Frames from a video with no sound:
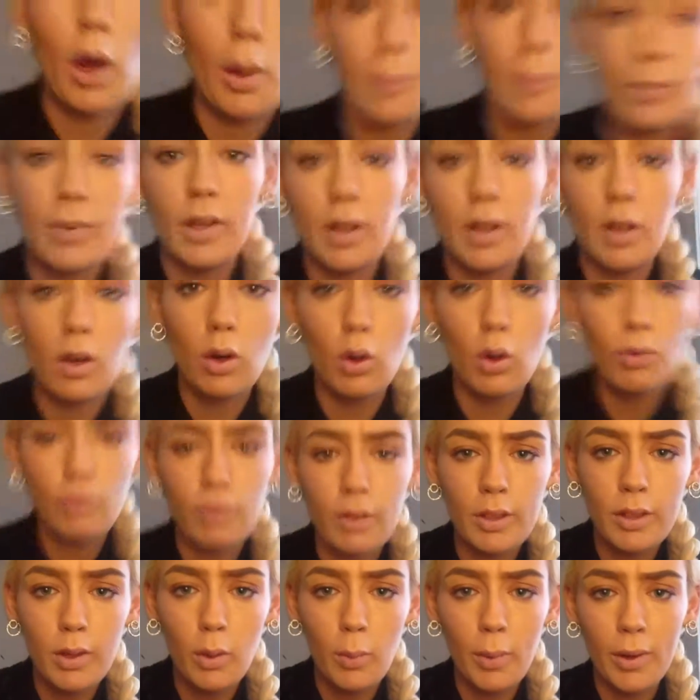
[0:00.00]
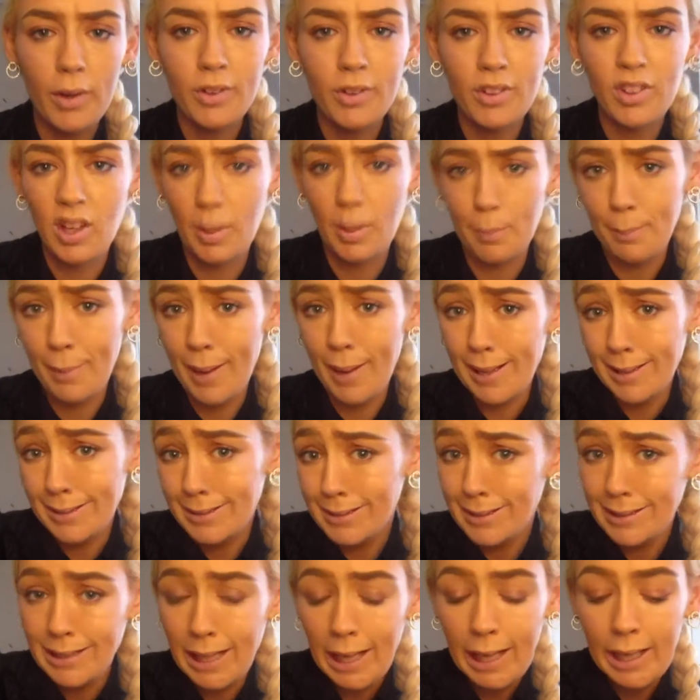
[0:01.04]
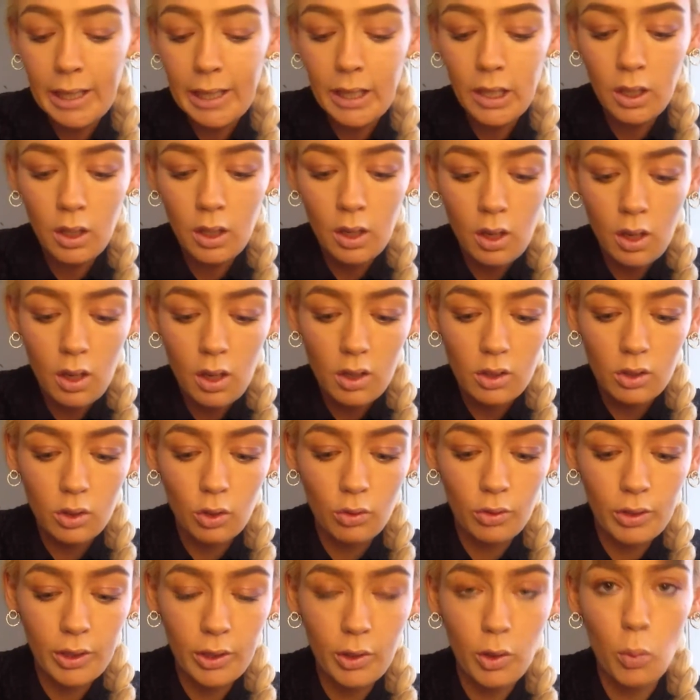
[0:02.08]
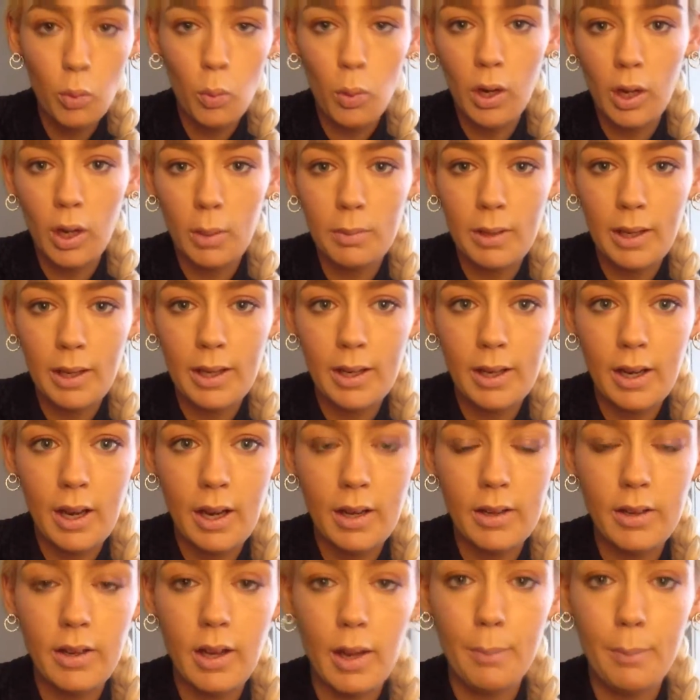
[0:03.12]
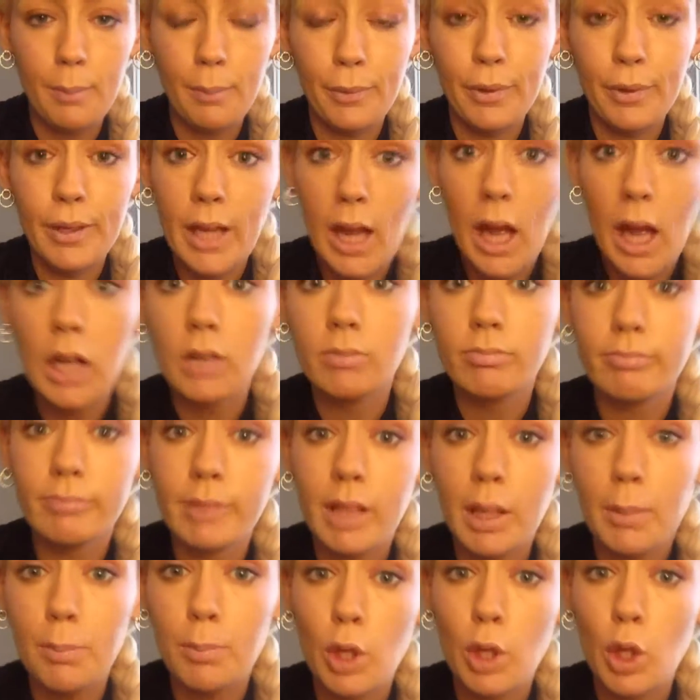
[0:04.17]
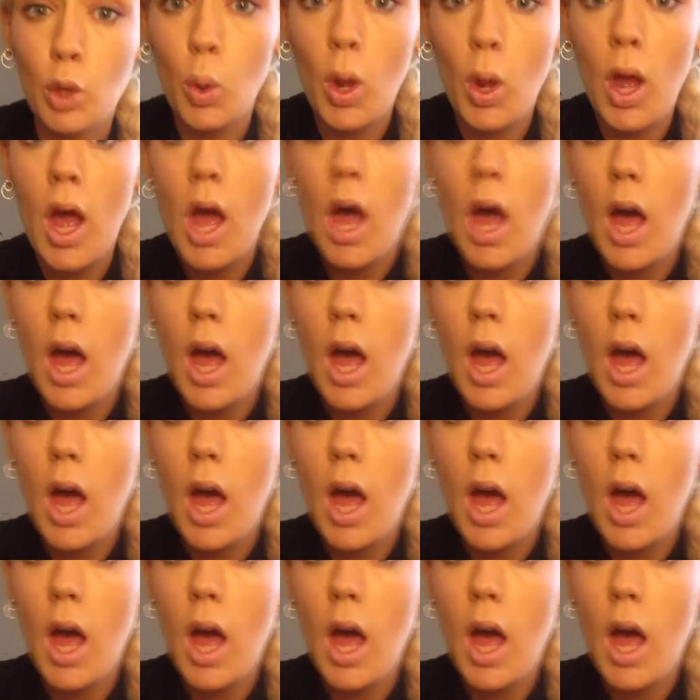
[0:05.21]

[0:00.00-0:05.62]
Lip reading: updated. Hopefully the weather's not bad today. Don't really know what I'm getting at yet, but yeah, keep you